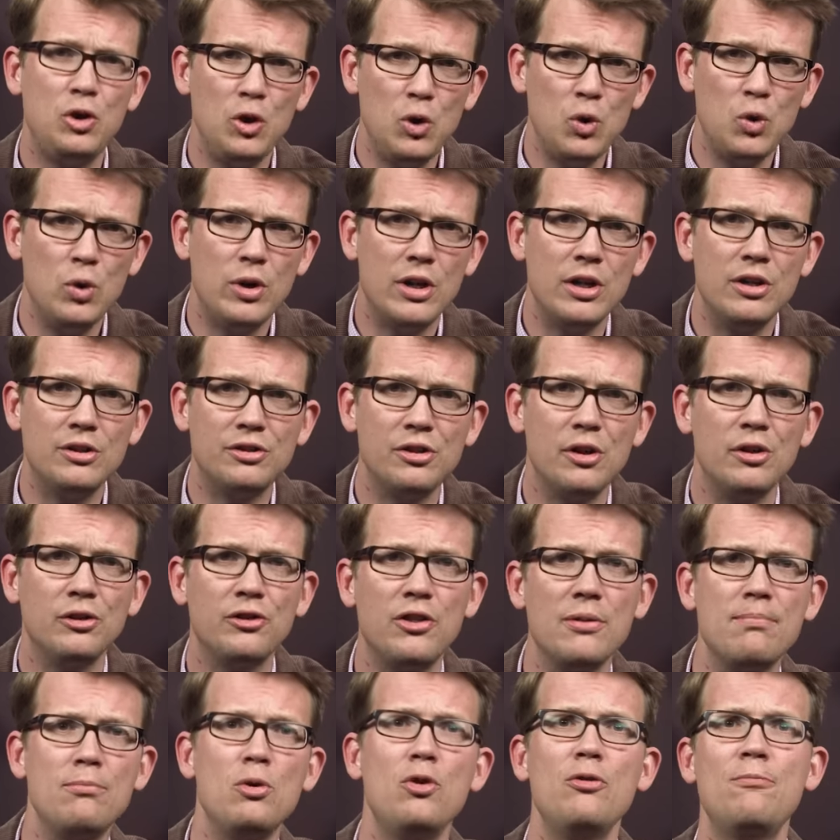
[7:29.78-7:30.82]
2
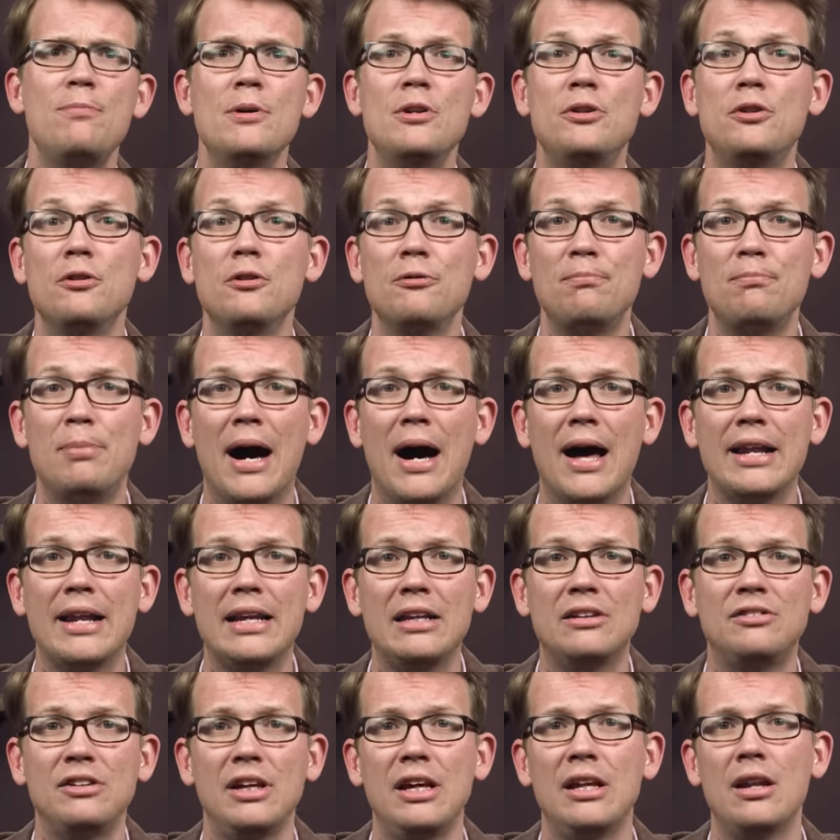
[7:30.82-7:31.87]
concerns the movement of
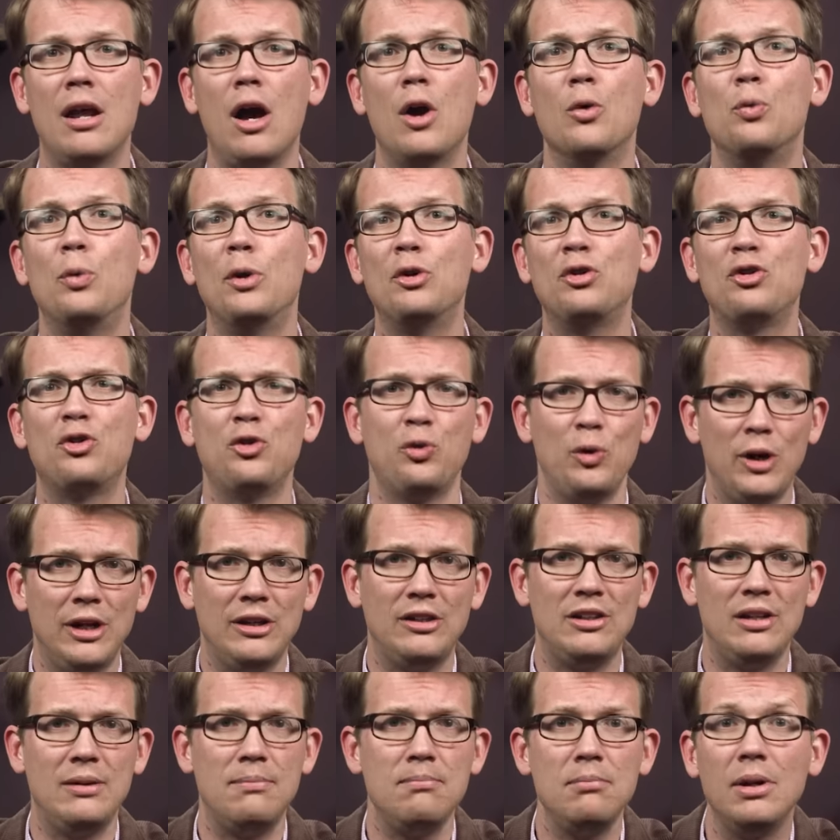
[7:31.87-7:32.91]
bodies in a
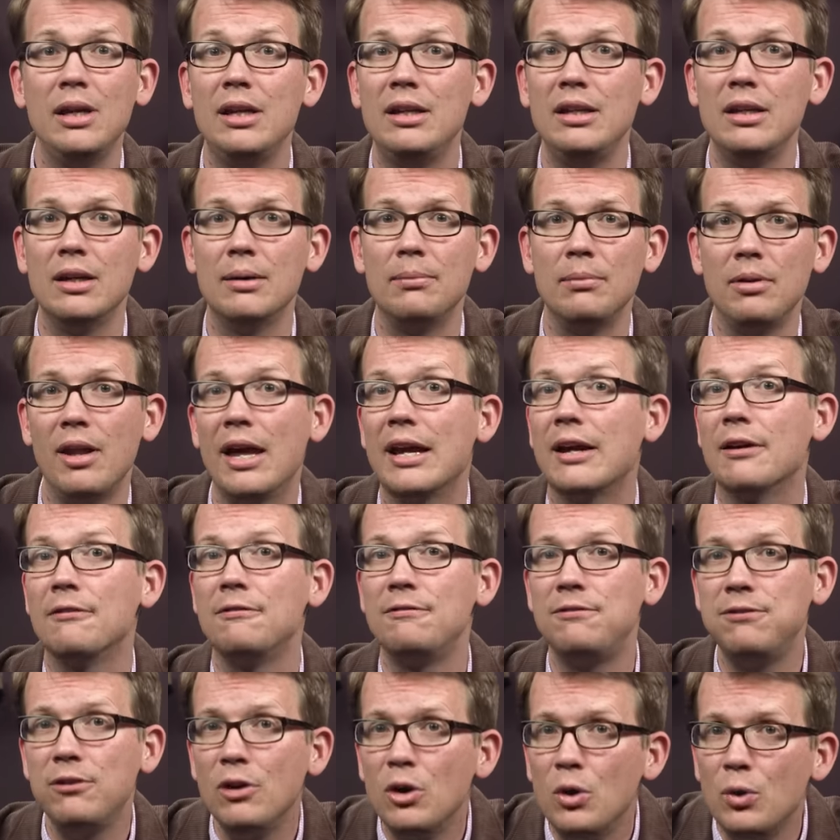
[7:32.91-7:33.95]
restricted medium like a
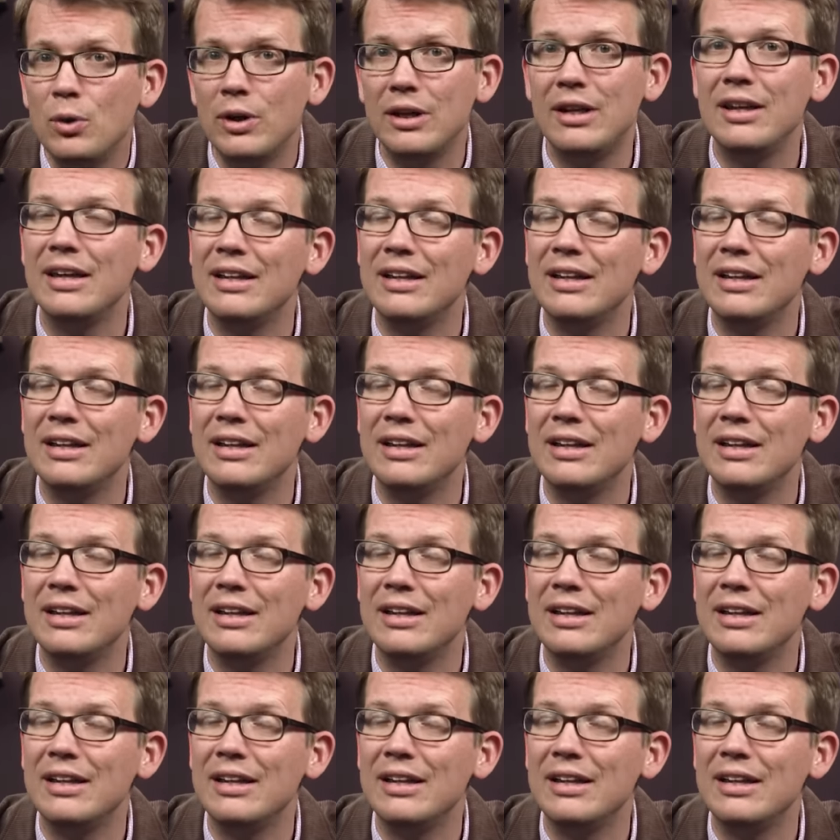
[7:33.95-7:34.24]
fluid